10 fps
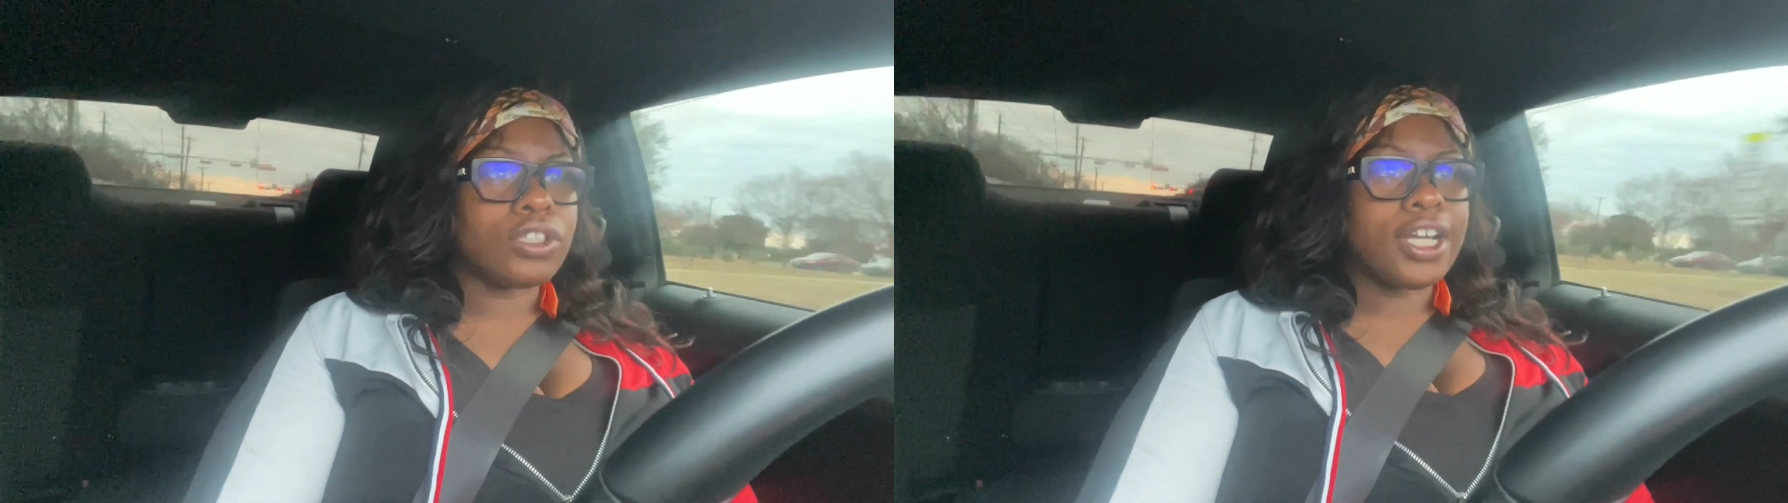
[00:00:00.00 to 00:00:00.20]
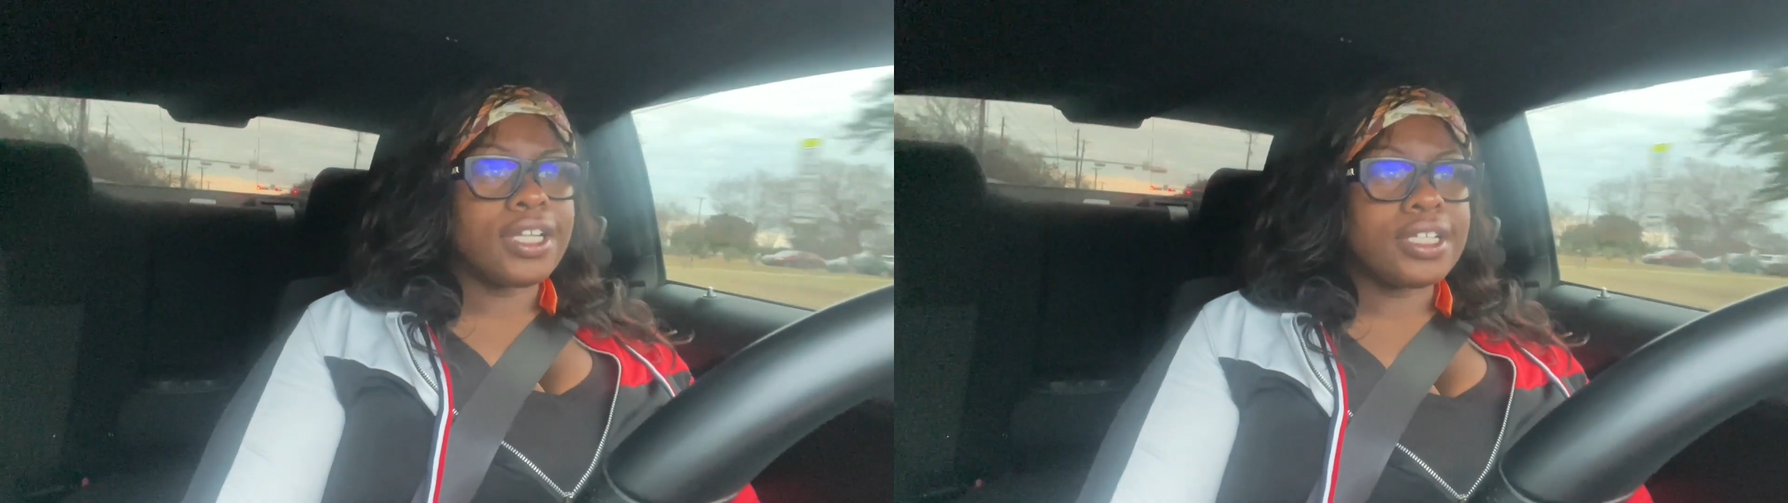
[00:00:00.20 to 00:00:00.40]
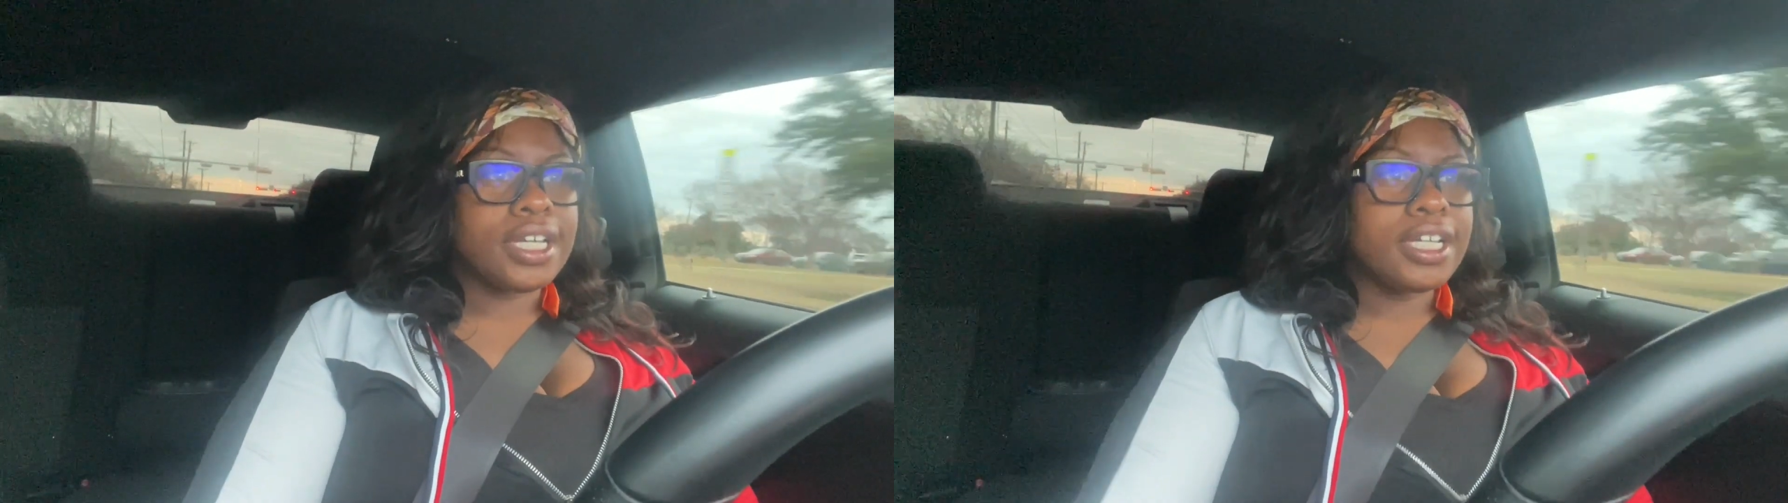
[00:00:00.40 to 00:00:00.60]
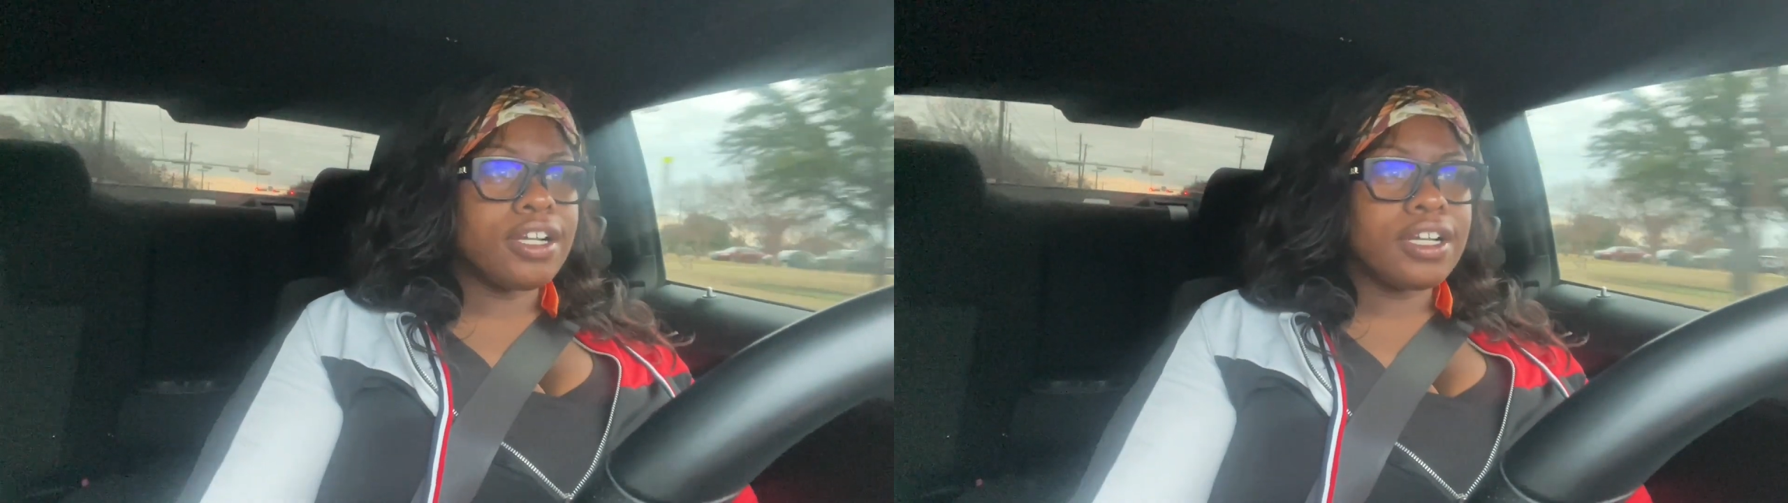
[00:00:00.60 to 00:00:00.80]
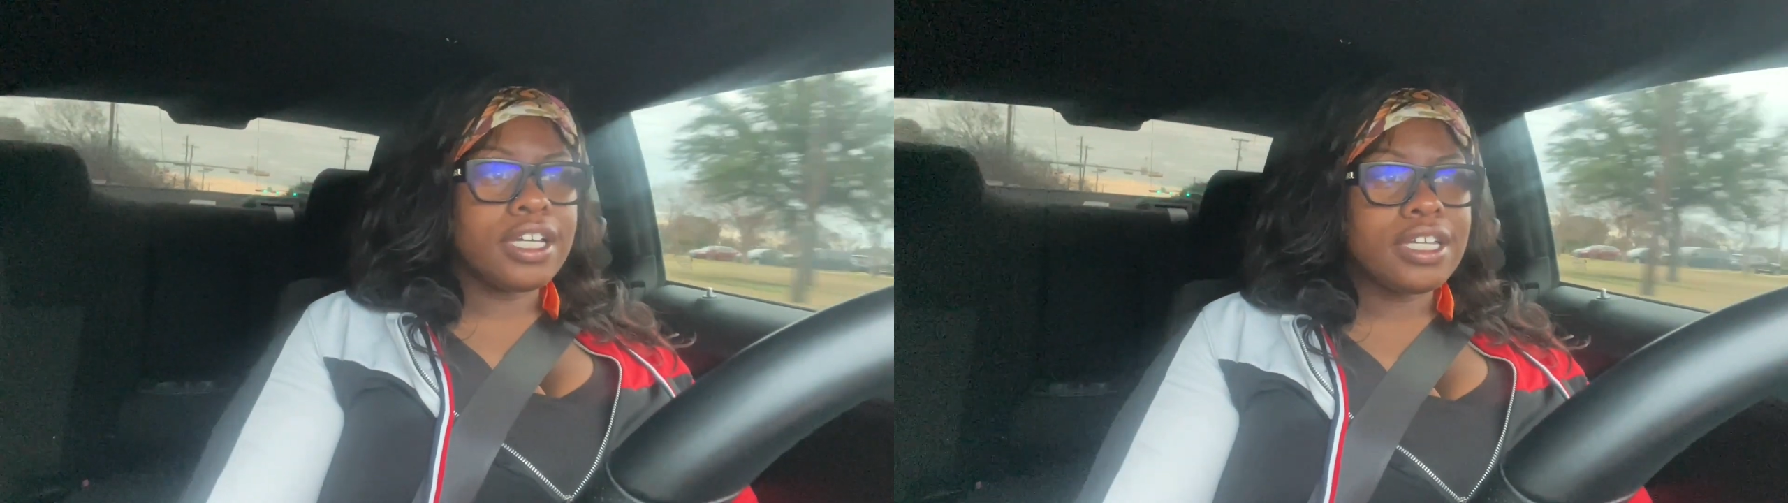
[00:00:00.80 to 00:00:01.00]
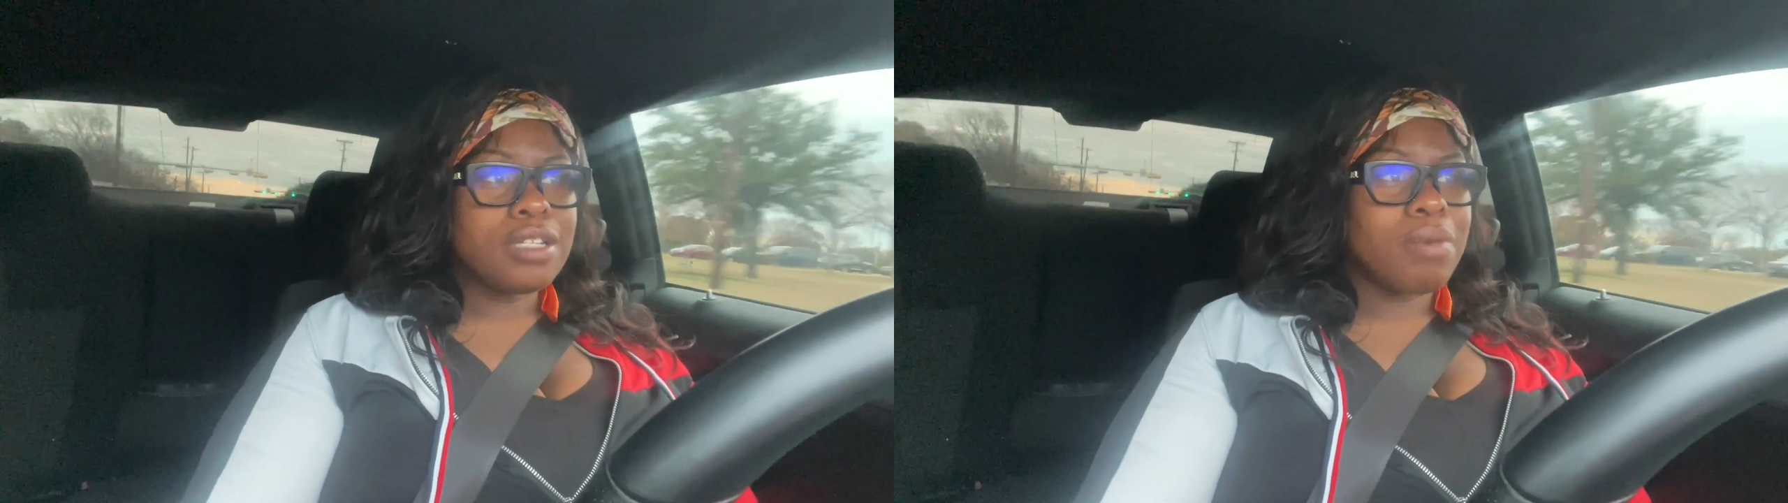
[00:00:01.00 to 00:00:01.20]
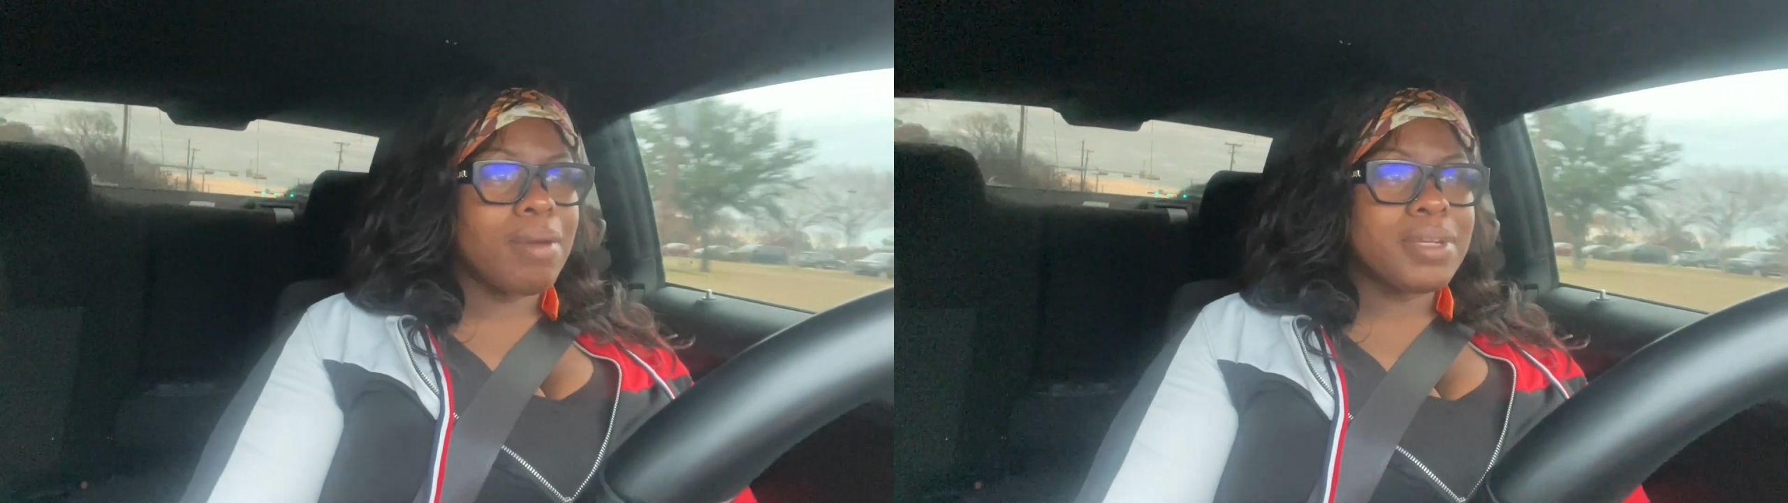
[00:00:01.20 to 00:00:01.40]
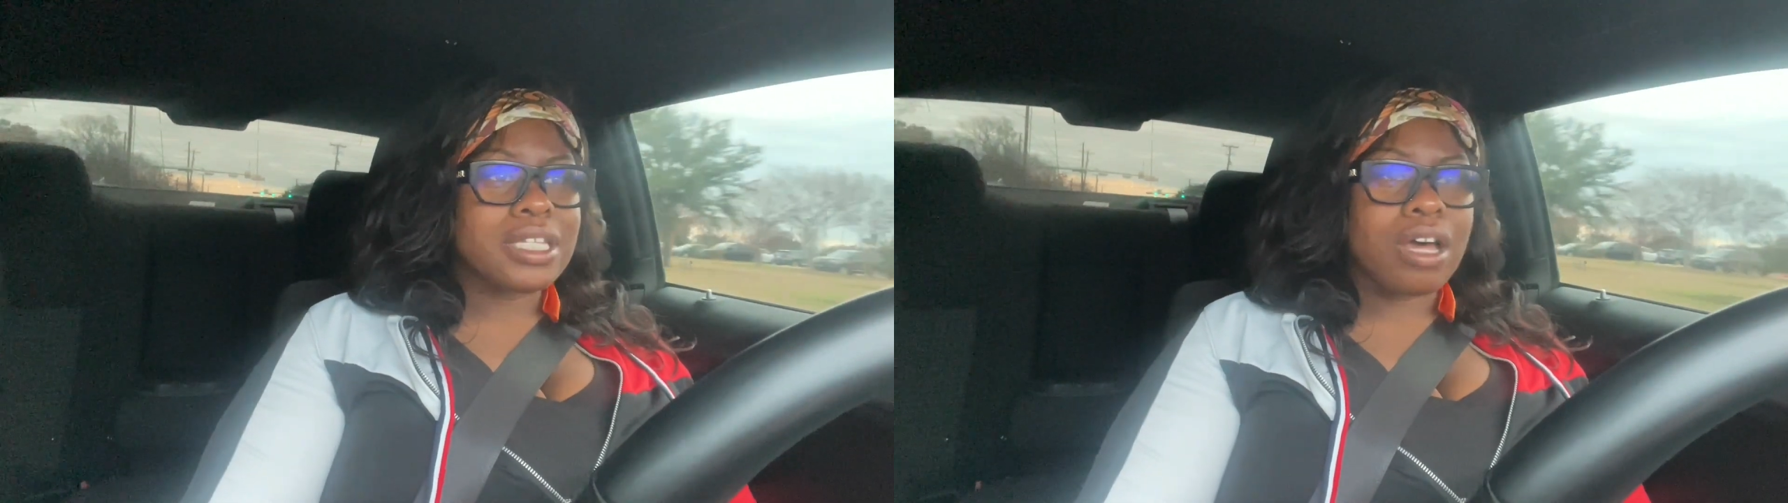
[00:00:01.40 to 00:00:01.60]
Trying to take care of kids by
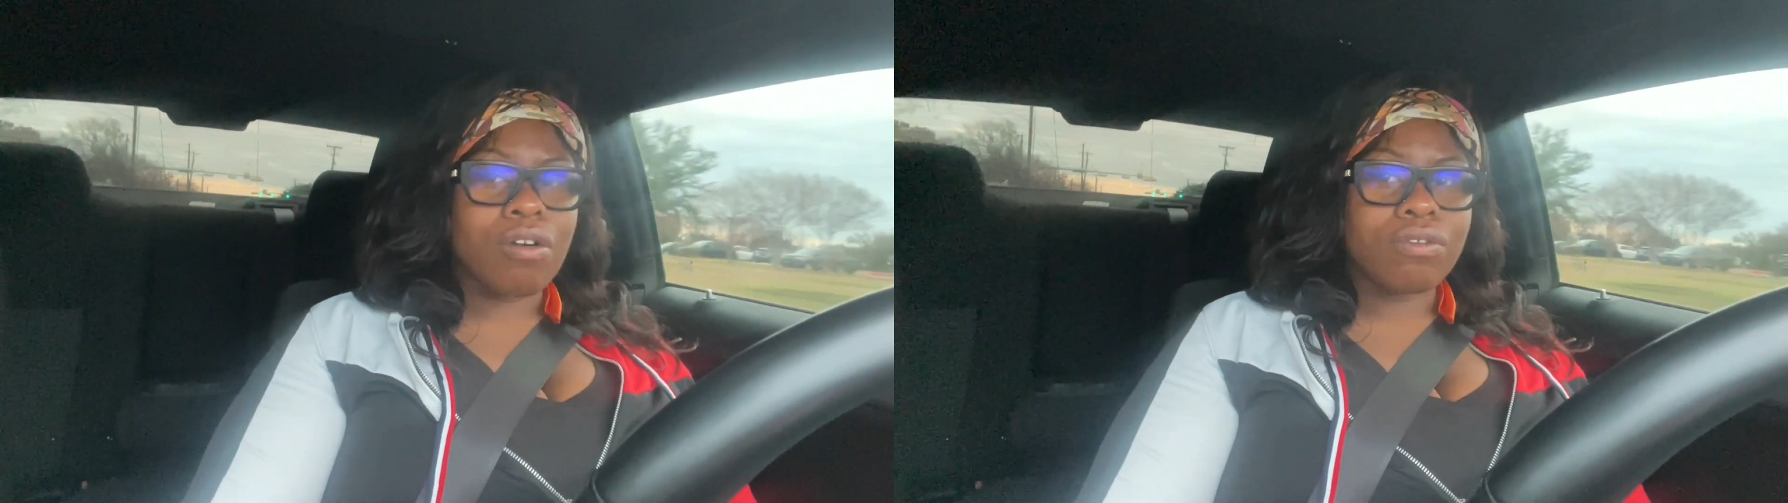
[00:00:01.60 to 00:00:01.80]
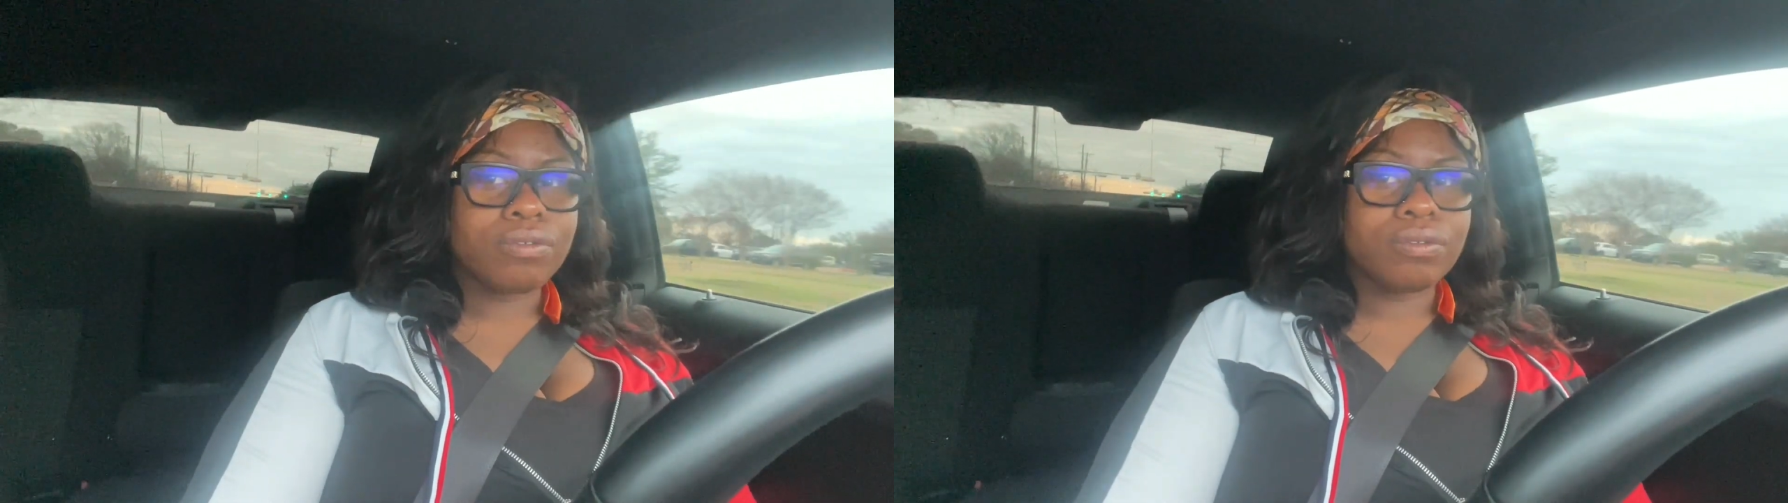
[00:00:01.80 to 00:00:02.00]
myself,